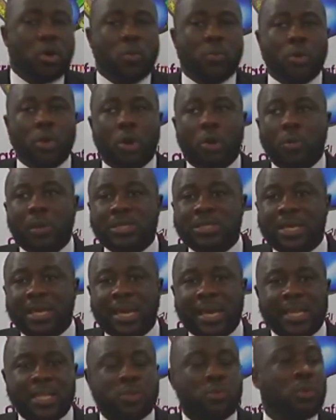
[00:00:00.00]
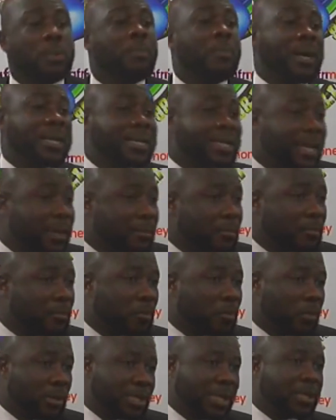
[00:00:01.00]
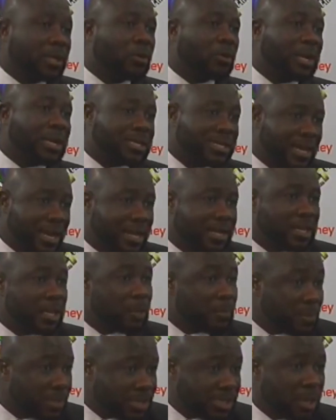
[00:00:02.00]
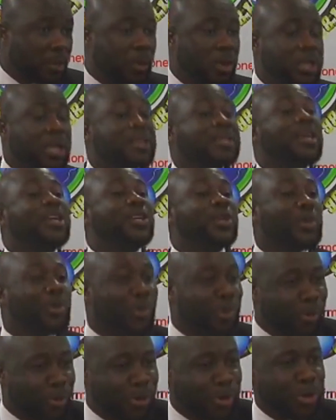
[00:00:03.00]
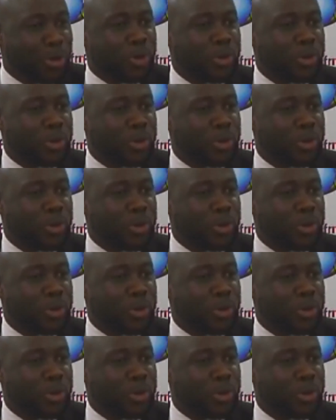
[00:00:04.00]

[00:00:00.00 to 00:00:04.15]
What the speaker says: we always we party them, we on the other side, the APC the way then say can go,